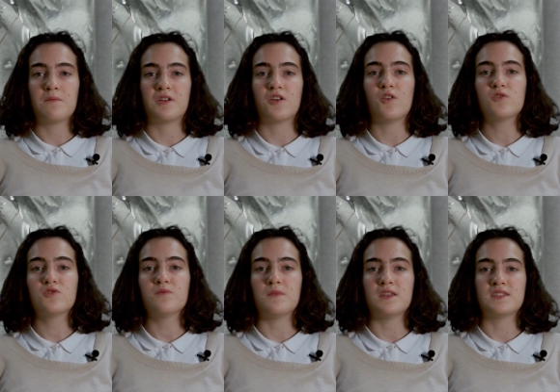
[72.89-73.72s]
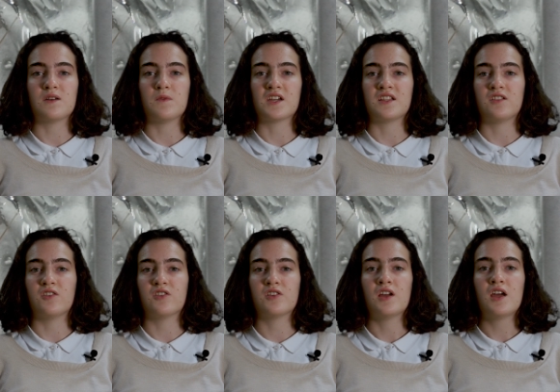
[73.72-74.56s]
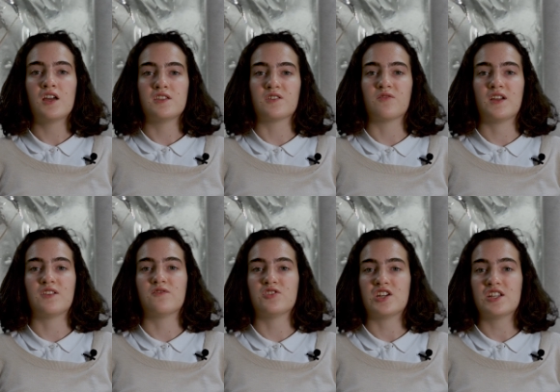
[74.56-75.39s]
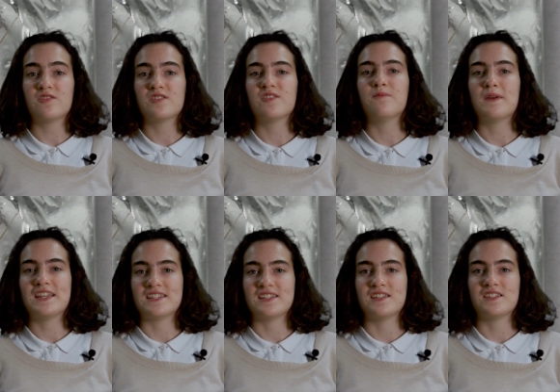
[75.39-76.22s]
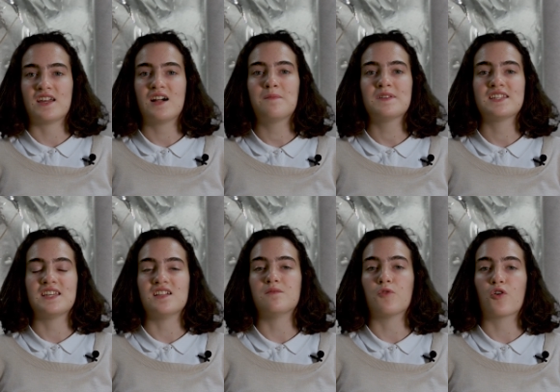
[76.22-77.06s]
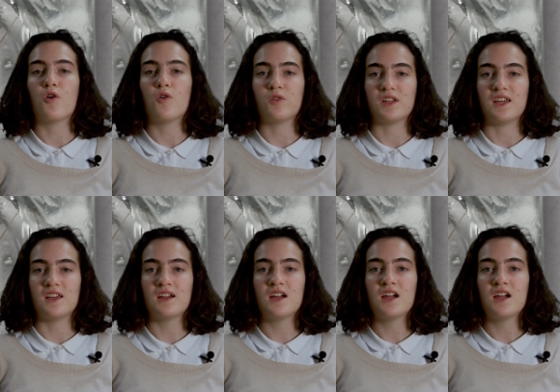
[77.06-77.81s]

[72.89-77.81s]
but it also means that we can learn to create regenerative medicines to help us heal more wholly.